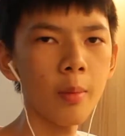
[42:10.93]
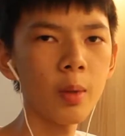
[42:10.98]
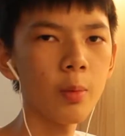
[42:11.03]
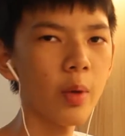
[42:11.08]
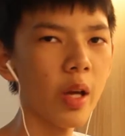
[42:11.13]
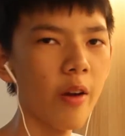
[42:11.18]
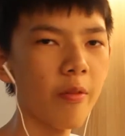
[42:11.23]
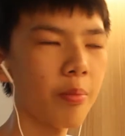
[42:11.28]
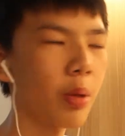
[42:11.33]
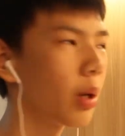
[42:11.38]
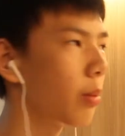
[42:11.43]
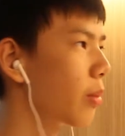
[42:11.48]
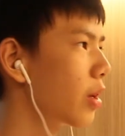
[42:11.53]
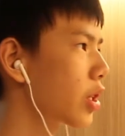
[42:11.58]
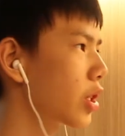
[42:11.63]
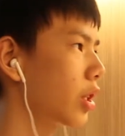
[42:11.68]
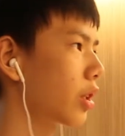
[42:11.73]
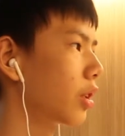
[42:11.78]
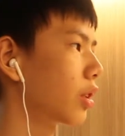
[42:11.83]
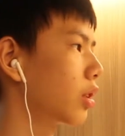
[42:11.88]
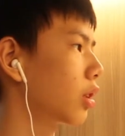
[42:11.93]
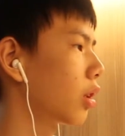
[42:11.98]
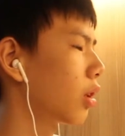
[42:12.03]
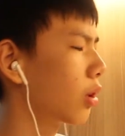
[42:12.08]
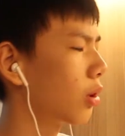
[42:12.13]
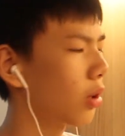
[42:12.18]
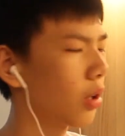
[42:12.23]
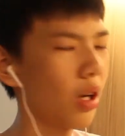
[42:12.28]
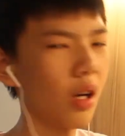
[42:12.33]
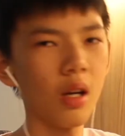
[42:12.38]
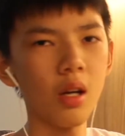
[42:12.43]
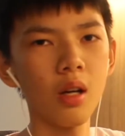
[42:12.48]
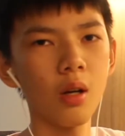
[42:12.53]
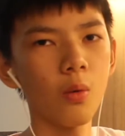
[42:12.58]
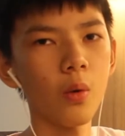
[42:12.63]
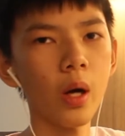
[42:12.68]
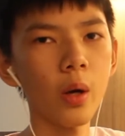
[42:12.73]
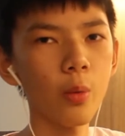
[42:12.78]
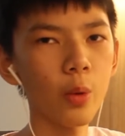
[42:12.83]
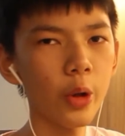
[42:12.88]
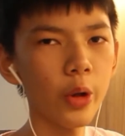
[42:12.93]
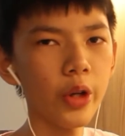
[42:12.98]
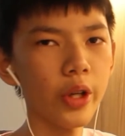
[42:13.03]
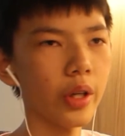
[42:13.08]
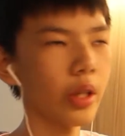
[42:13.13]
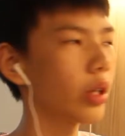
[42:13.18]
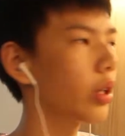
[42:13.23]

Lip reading: mean, we have permission, so why worry?